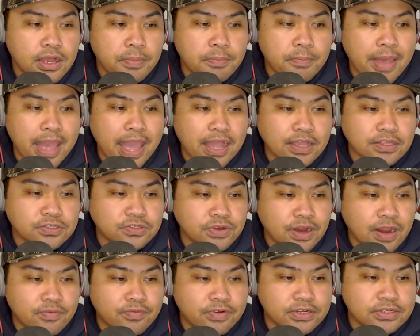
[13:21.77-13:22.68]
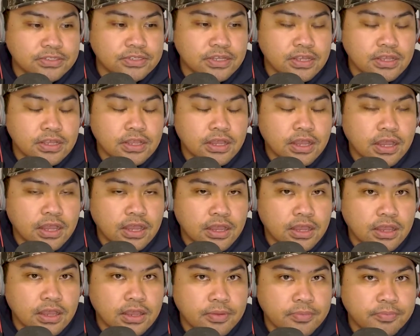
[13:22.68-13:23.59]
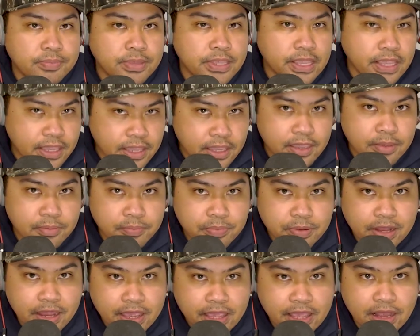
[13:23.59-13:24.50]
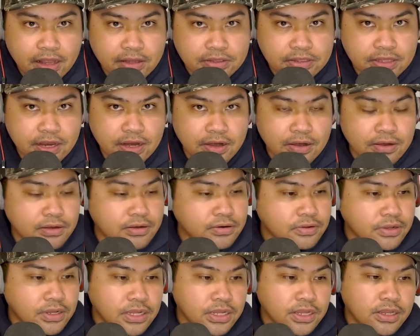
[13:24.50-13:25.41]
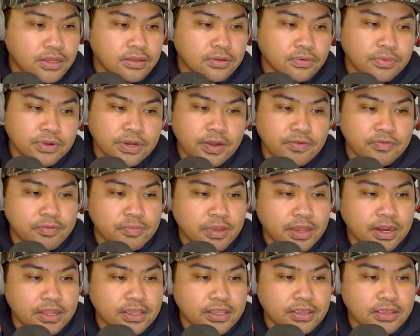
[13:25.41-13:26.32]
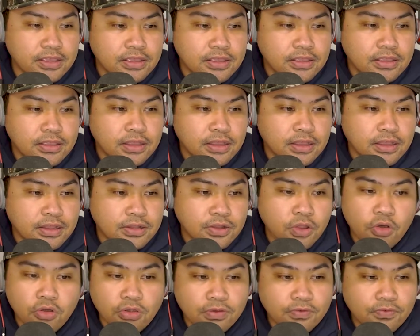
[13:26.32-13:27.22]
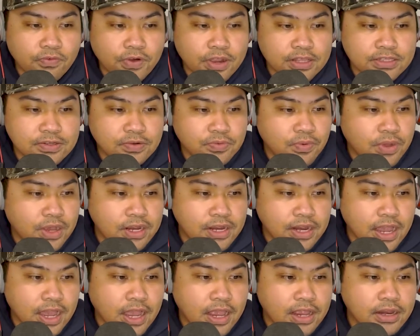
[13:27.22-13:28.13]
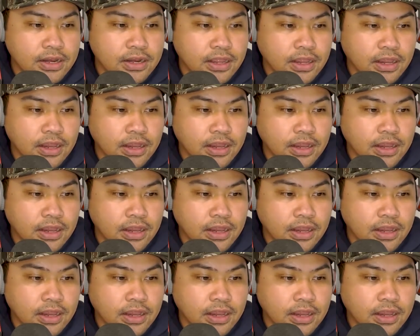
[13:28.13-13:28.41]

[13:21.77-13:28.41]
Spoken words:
Max drivers being in play out there with everybody, local friends and whatnot.